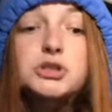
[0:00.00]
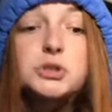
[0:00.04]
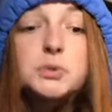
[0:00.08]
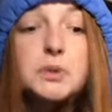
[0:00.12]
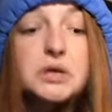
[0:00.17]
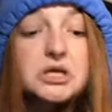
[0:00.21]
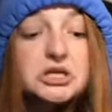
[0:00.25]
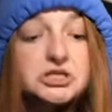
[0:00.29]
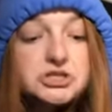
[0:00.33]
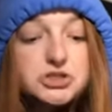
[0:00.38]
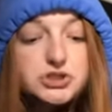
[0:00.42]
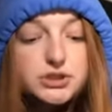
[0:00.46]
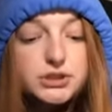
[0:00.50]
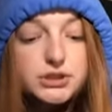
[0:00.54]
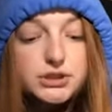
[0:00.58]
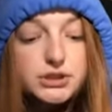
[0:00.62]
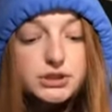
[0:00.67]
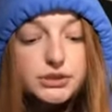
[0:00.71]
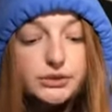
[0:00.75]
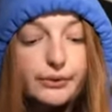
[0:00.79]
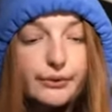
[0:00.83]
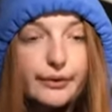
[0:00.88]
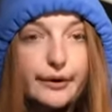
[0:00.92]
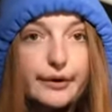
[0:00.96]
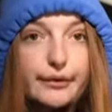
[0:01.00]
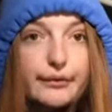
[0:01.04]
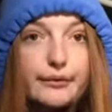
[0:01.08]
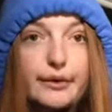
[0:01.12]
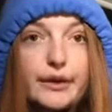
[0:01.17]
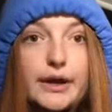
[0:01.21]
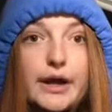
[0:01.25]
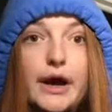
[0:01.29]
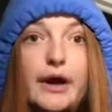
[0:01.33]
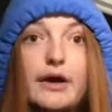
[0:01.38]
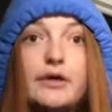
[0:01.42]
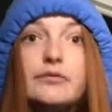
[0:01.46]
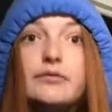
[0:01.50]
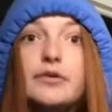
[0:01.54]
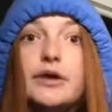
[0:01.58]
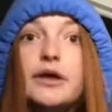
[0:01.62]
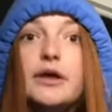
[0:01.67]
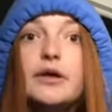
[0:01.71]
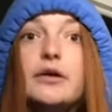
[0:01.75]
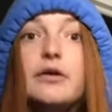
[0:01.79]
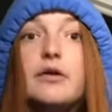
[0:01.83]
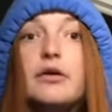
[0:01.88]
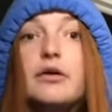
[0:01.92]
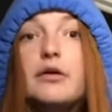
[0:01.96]
Mansion when we have,
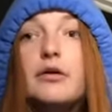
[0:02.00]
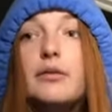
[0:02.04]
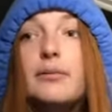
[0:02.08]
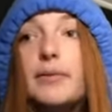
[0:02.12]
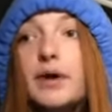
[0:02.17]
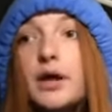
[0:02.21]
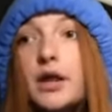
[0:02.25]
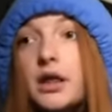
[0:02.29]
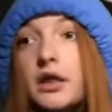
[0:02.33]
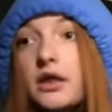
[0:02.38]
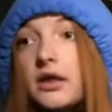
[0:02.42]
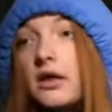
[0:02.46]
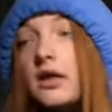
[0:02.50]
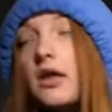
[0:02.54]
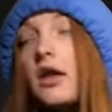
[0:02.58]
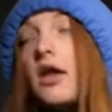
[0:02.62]
like, money,